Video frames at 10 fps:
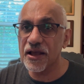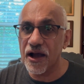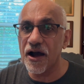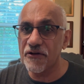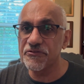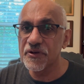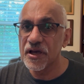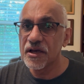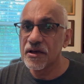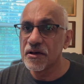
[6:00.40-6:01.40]
off
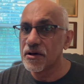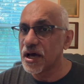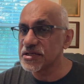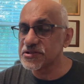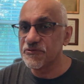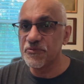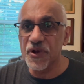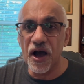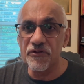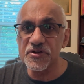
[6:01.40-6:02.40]
as a
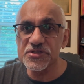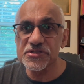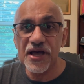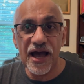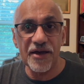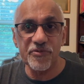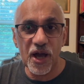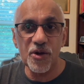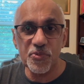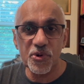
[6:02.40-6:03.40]
novice, I've
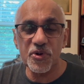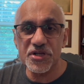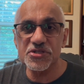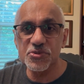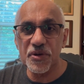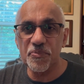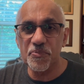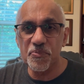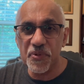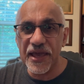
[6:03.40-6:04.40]
now progressed to a
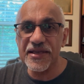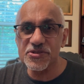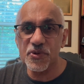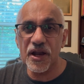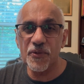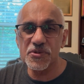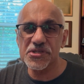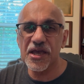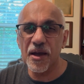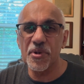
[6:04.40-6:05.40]
place where I would
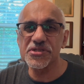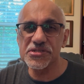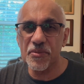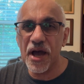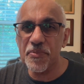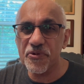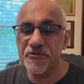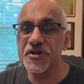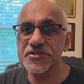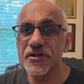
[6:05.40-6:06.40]
say I'm a
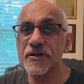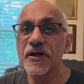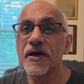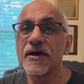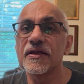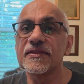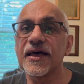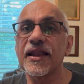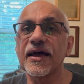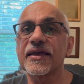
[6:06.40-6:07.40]
semi-professional,
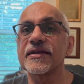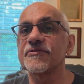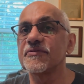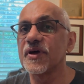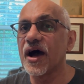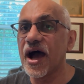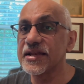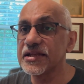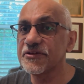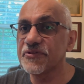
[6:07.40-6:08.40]
that I can
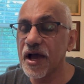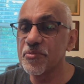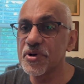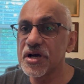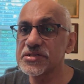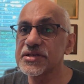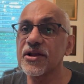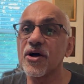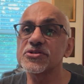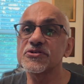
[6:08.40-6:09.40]
identify birds and
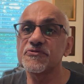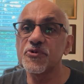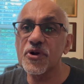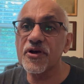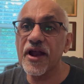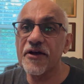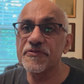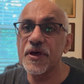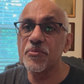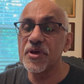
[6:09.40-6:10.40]
also photograph
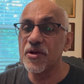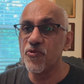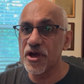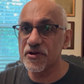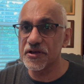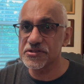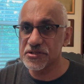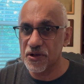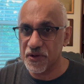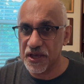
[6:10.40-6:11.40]
them in
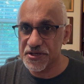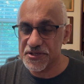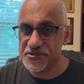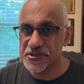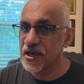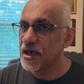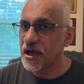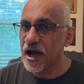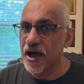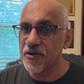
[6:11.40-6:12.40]
various locations.
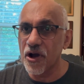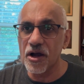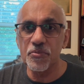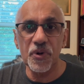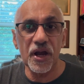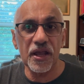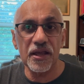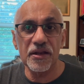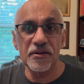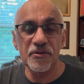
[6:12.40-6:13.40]
I've gone birding
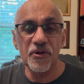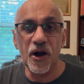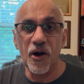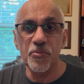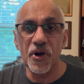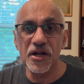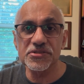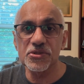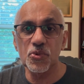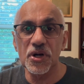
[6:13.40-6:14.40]
in all parts
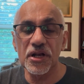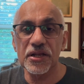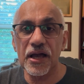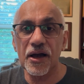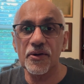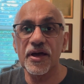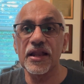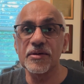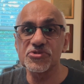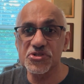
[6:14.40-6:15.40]
of the world now, and
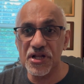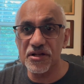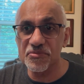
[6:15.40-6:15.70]
I'm still